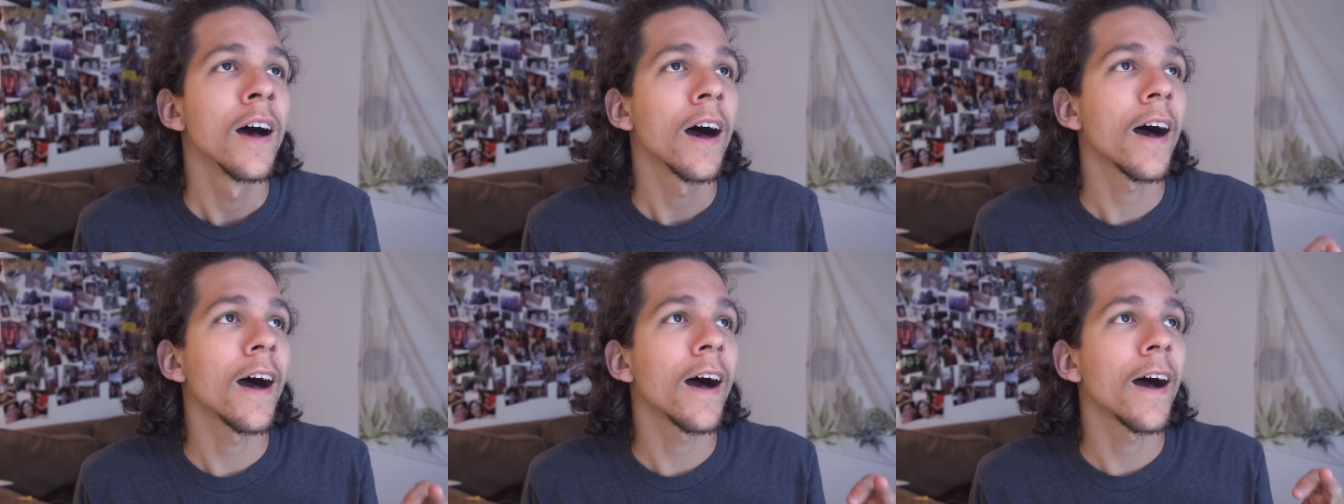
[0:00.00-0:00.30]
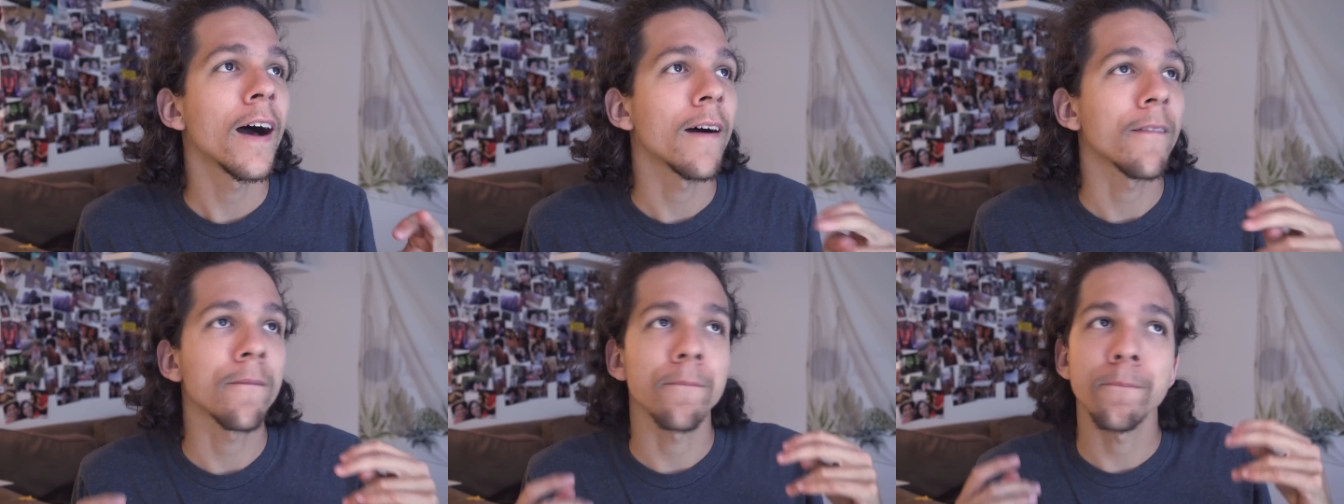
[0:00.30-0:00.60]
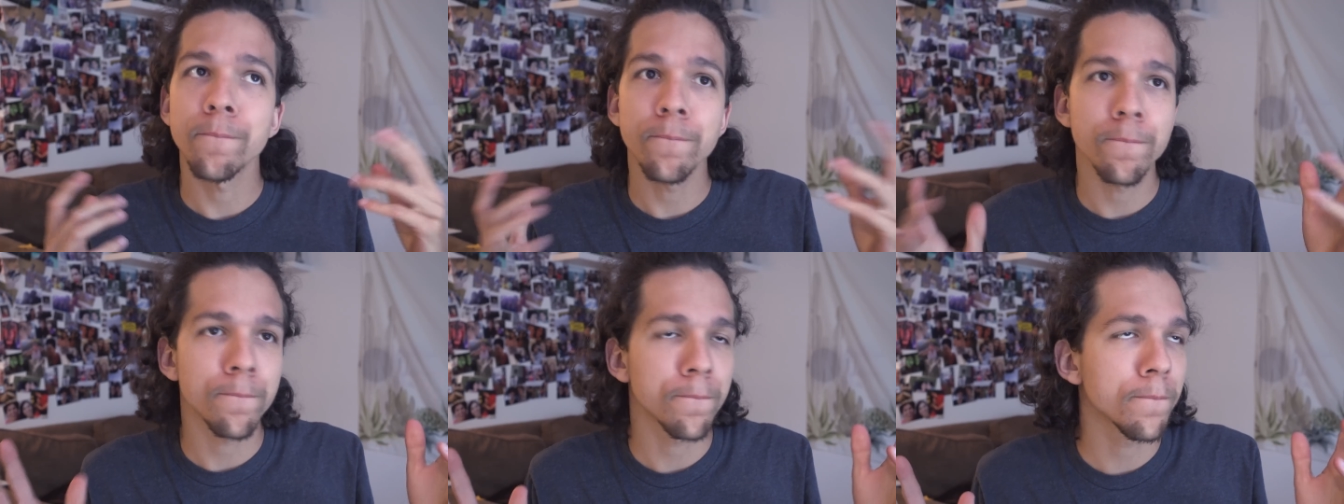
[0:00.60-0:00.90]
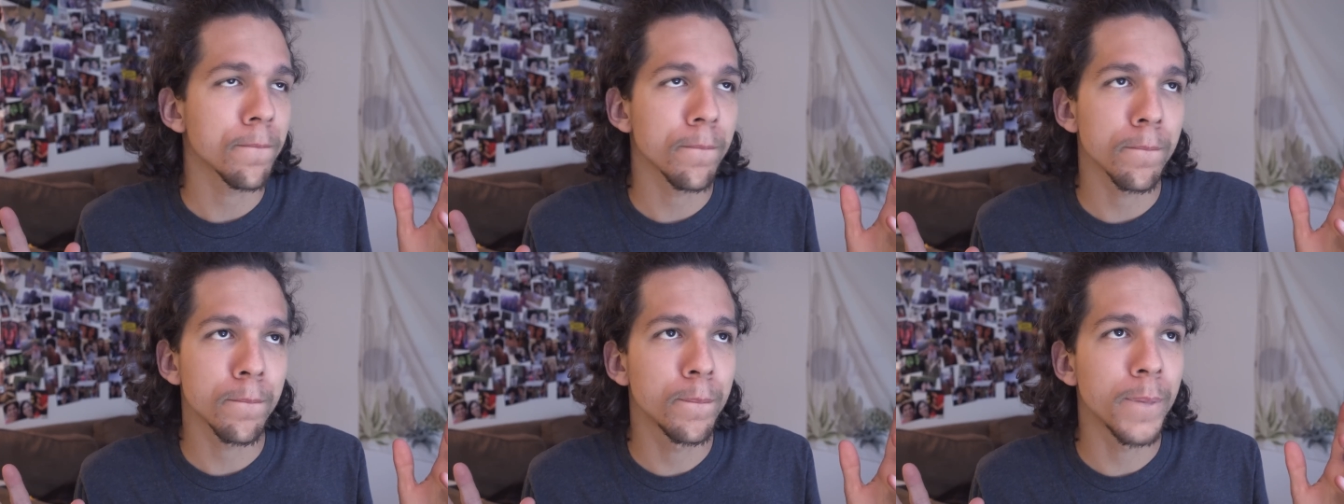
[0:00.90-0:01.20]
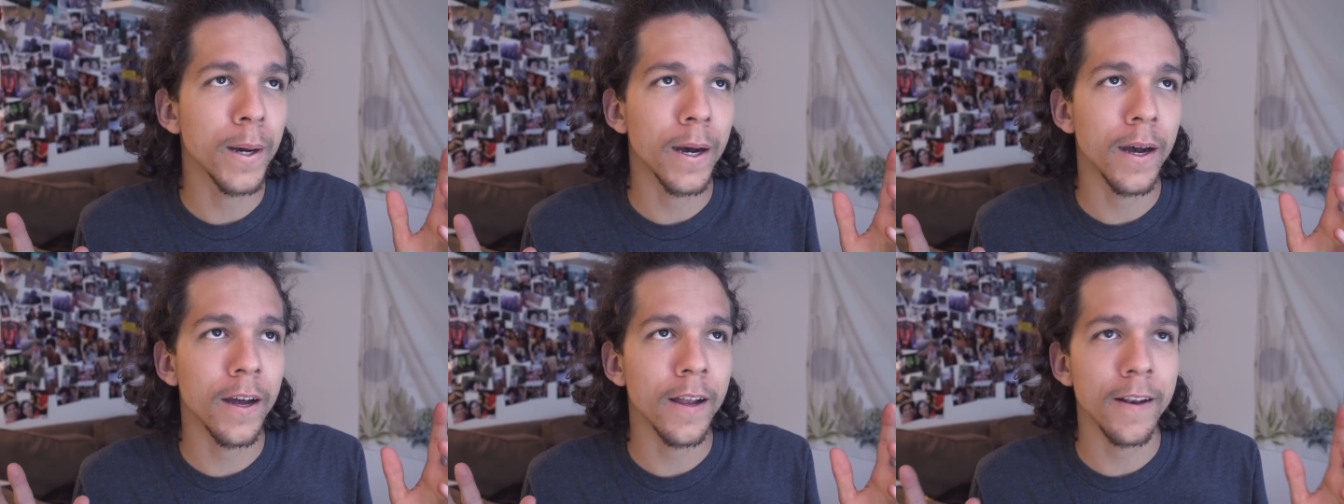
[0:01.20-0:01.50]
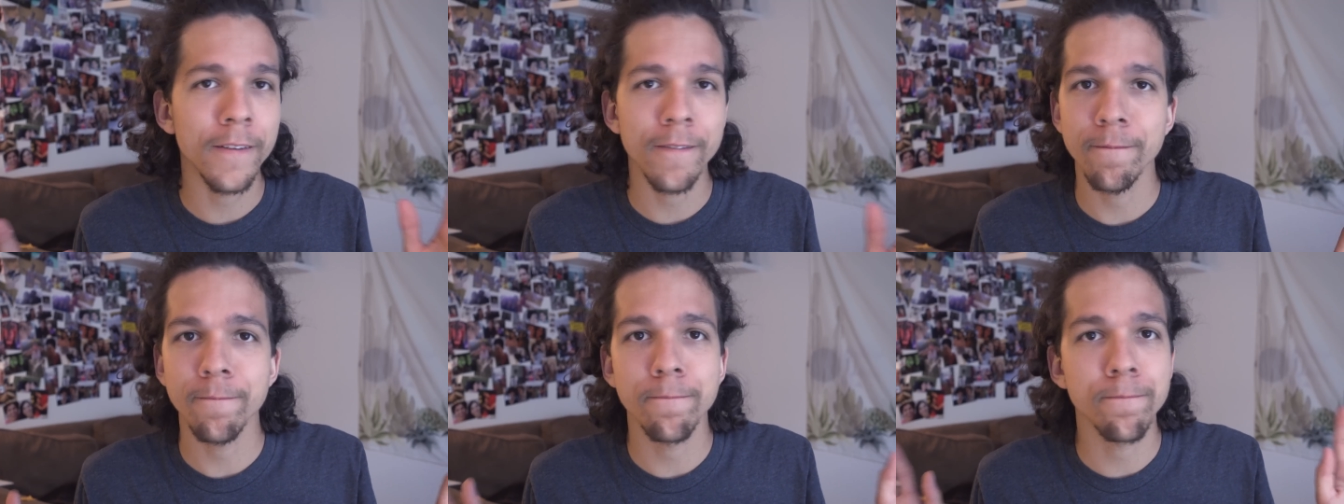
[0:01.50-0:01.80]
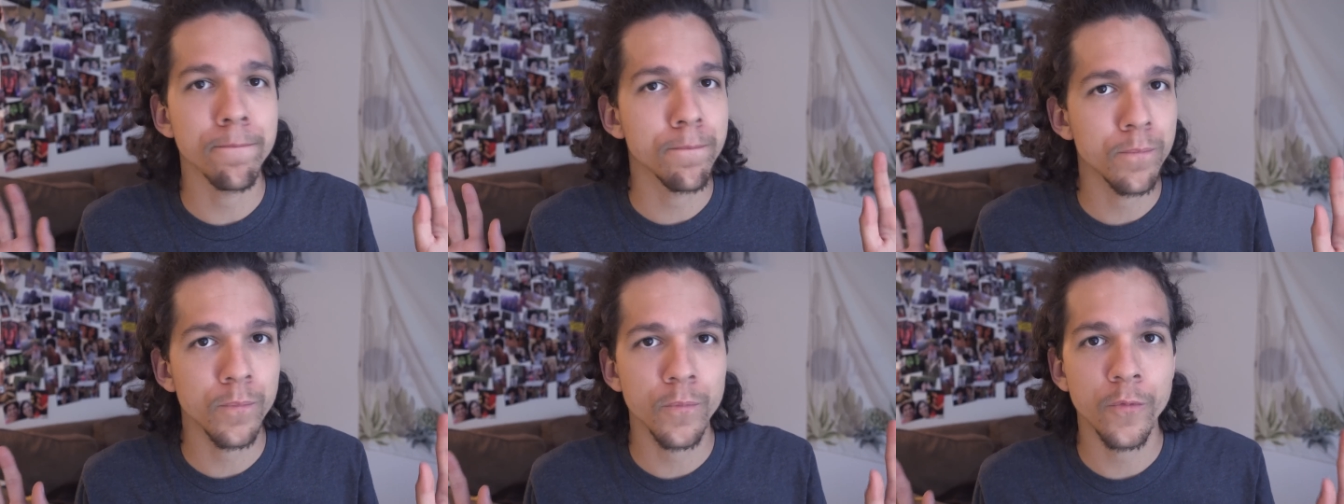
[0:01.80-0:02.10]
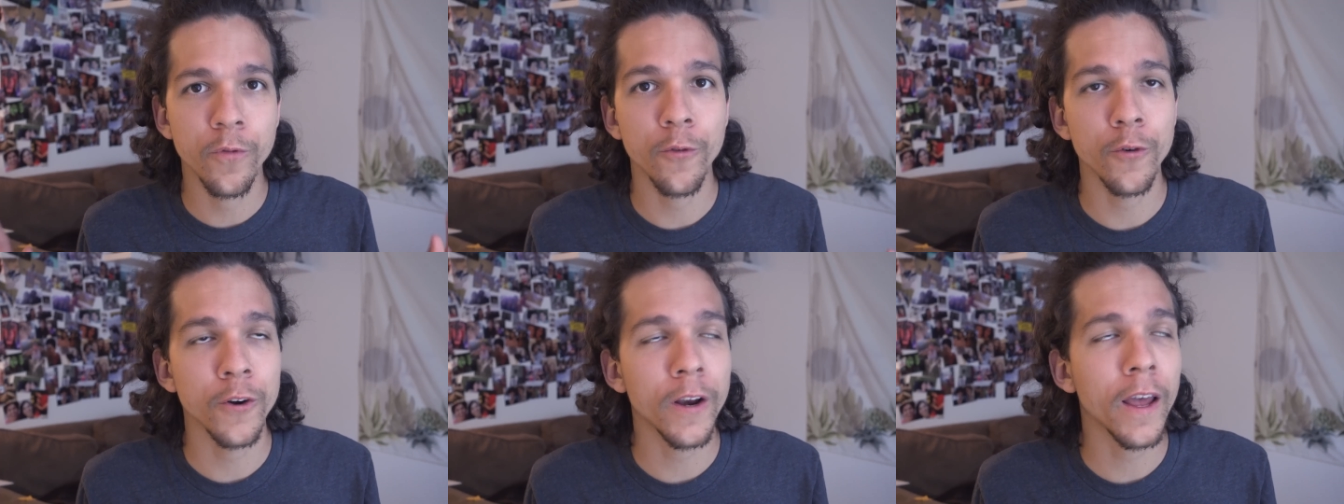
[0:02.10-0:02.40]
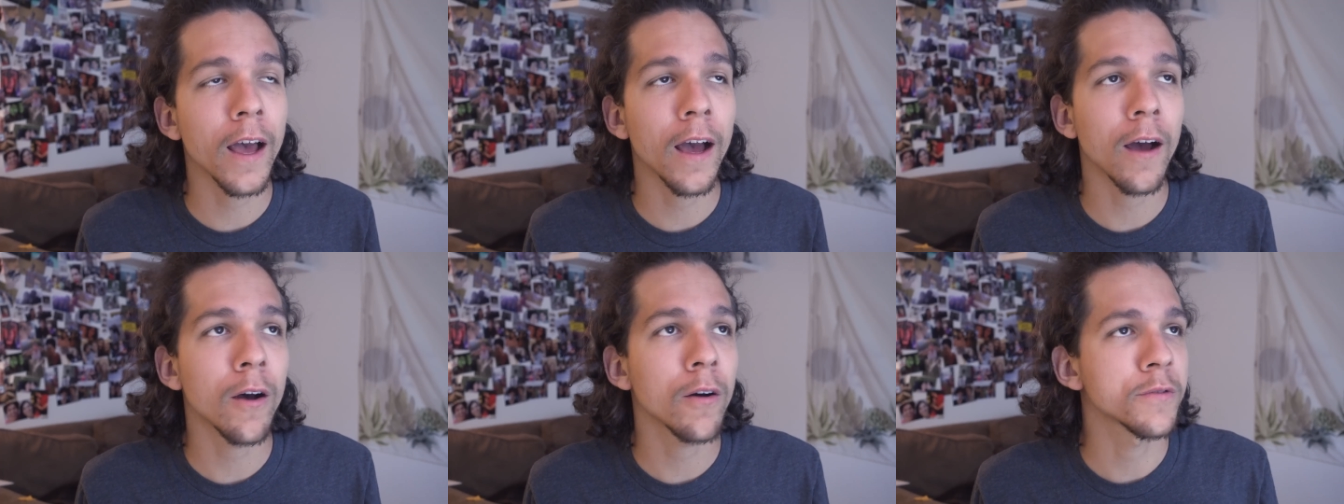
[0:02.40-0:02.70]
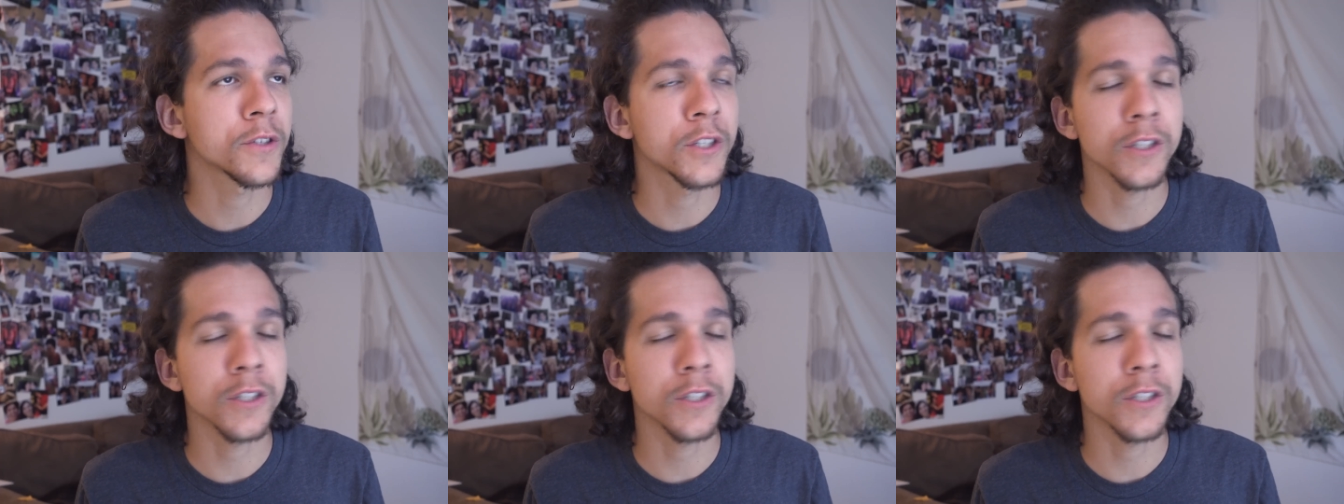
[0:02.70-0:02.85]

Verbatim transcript: Uh, but for now,